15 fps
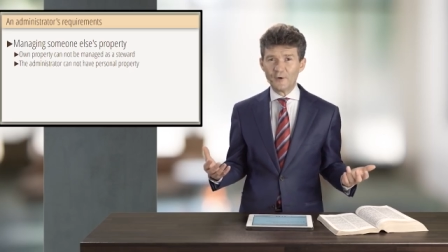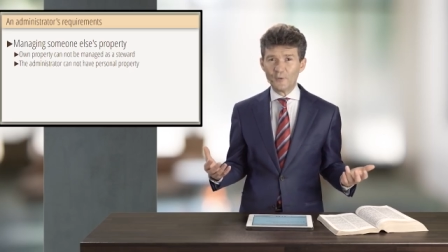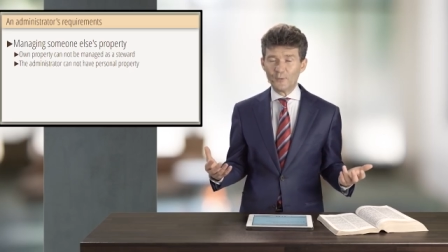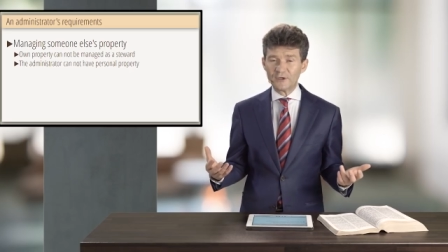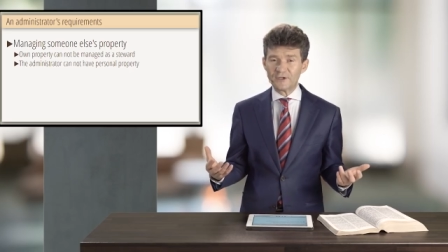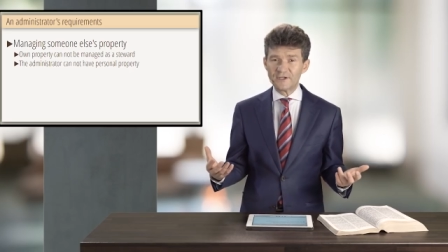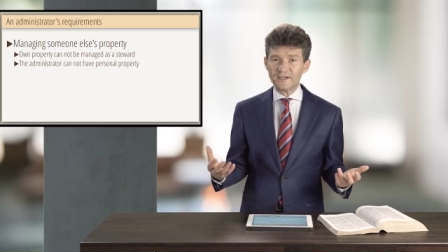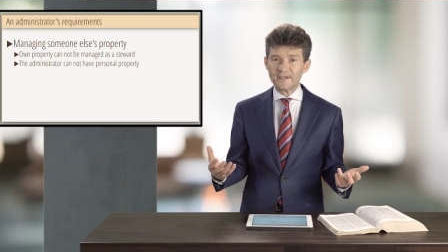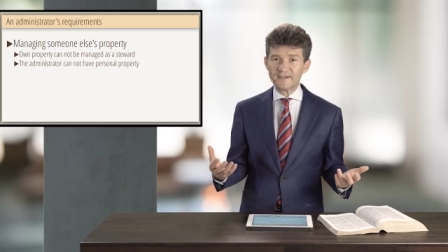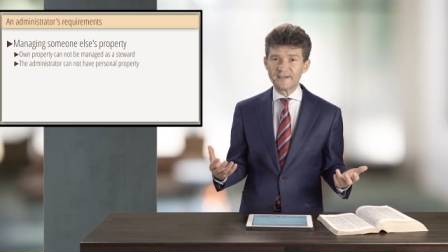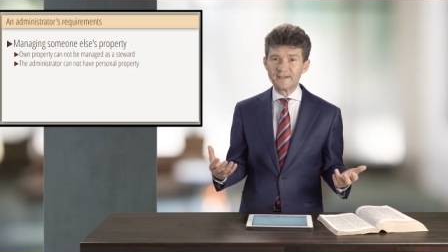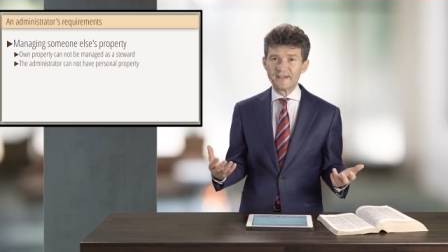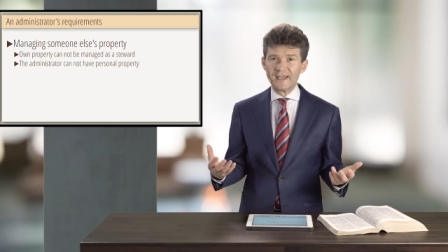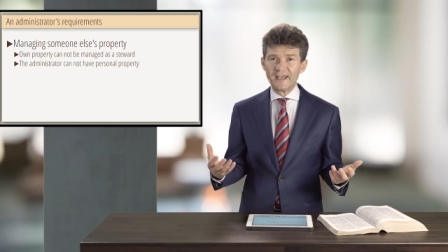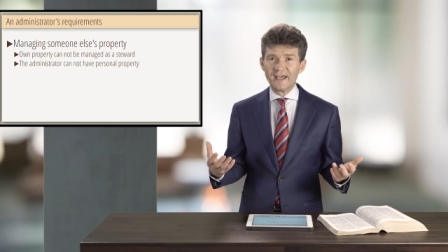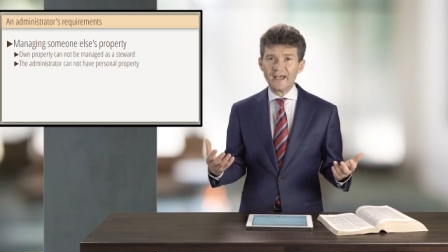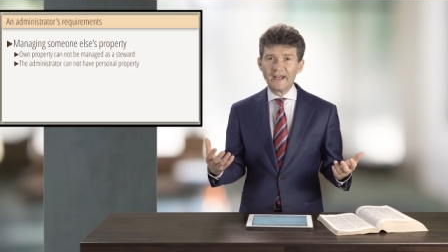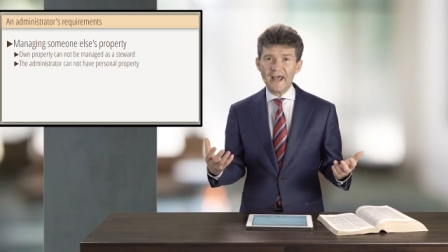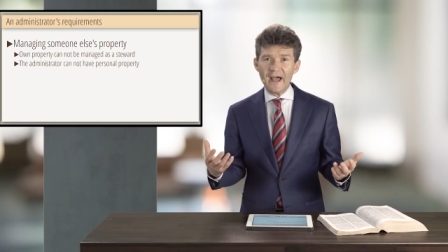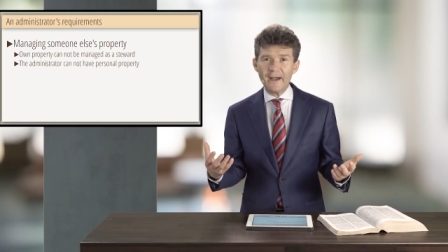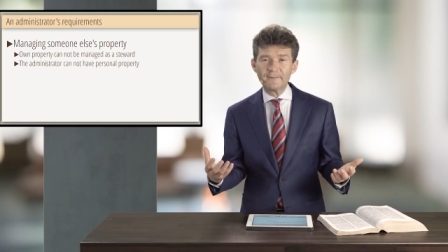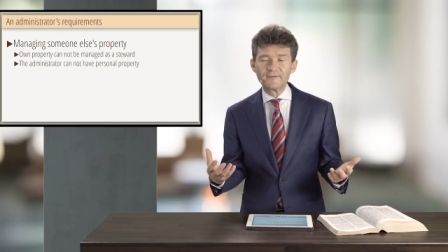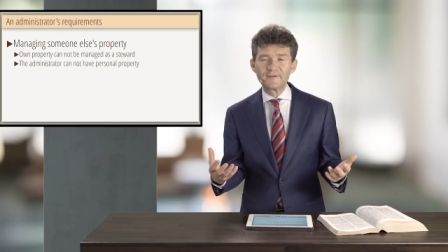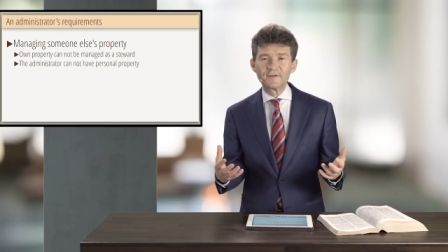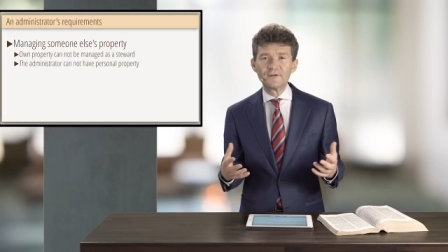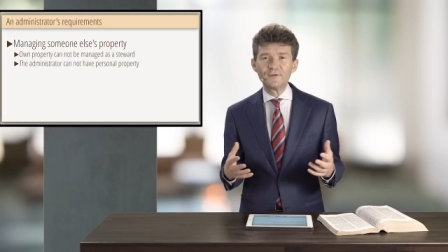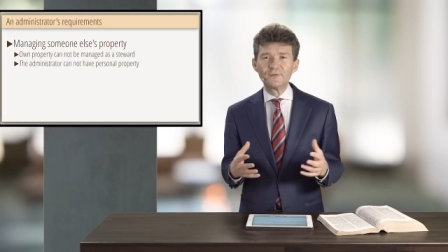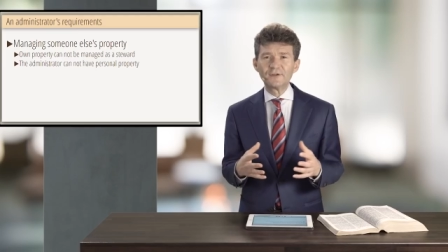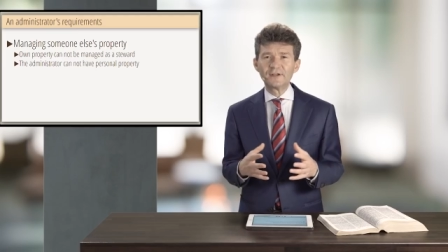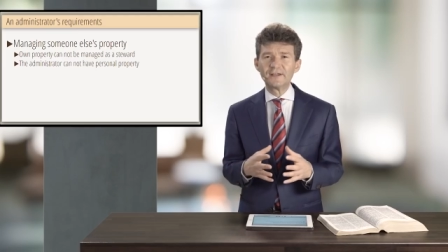which is an
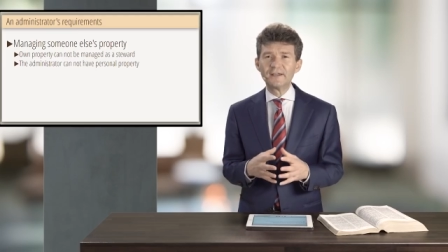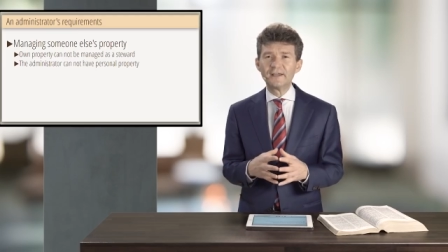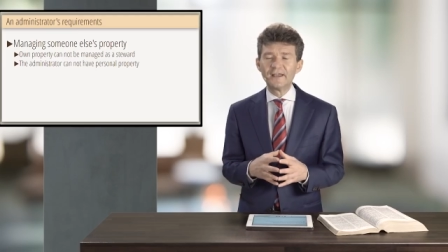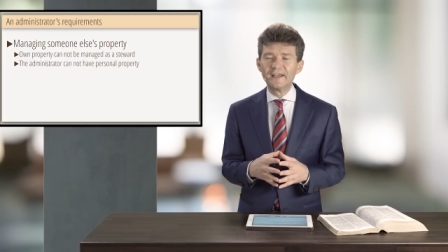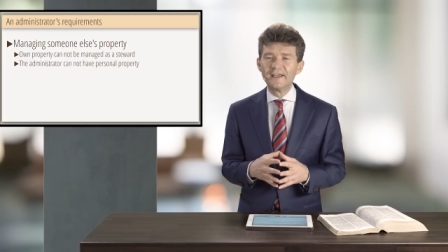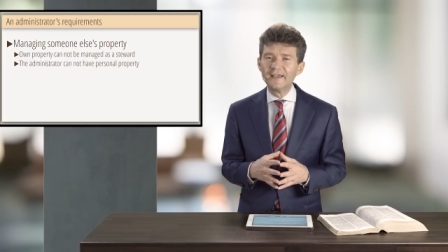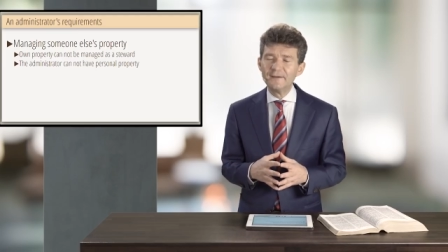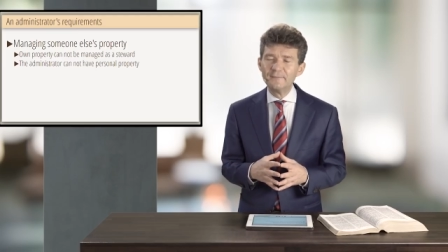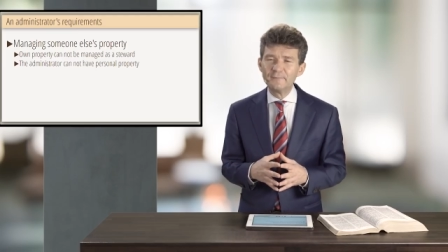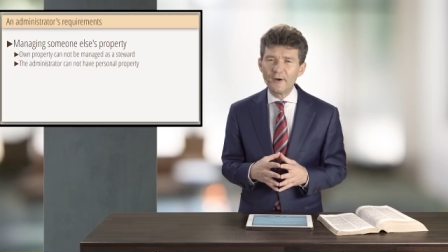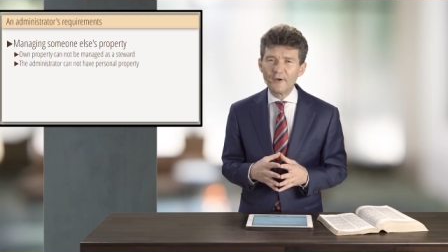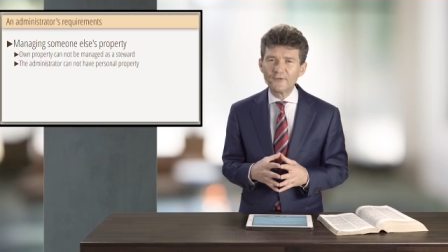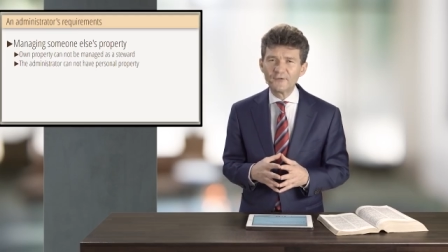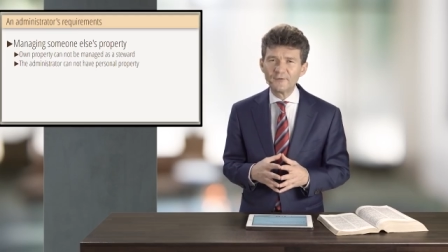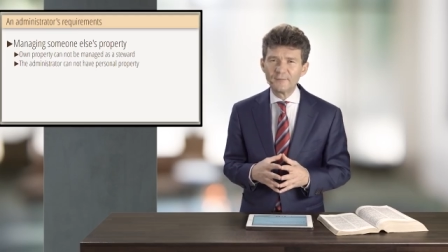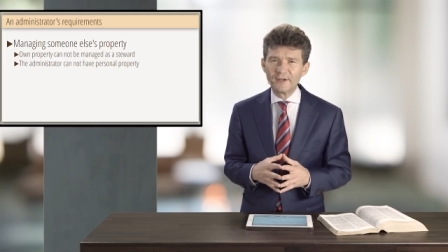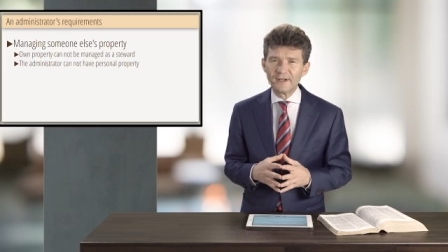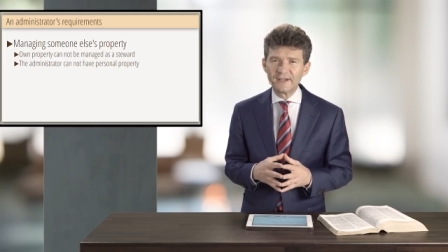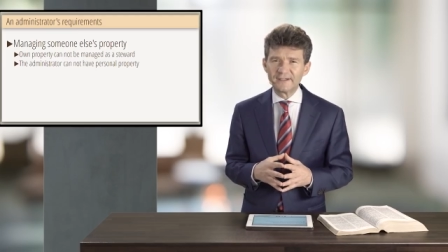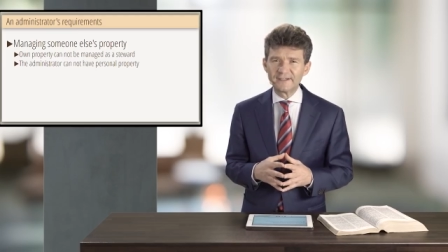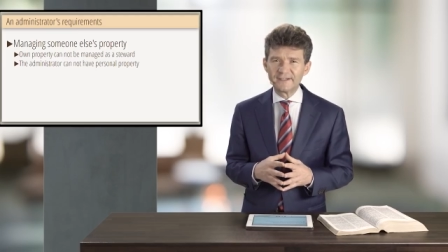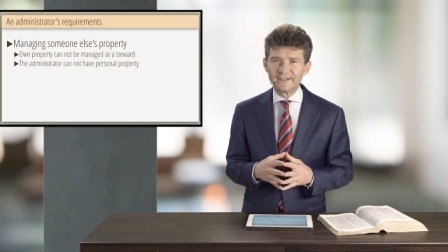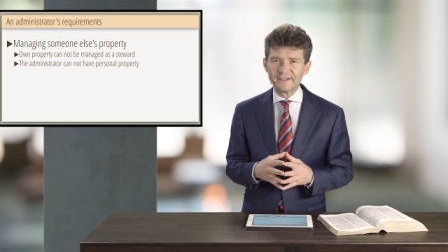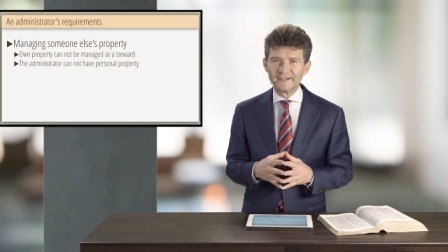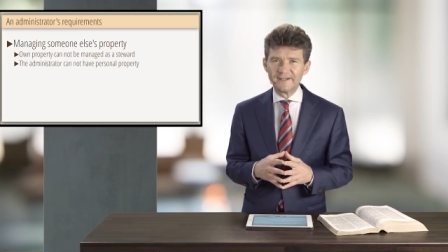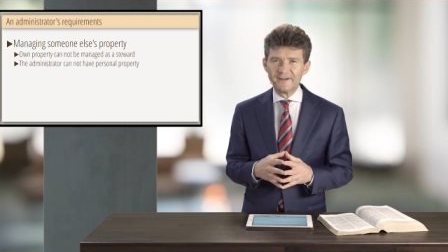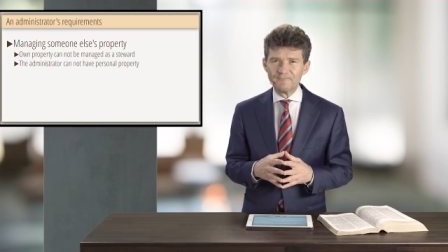absolutely impossibility,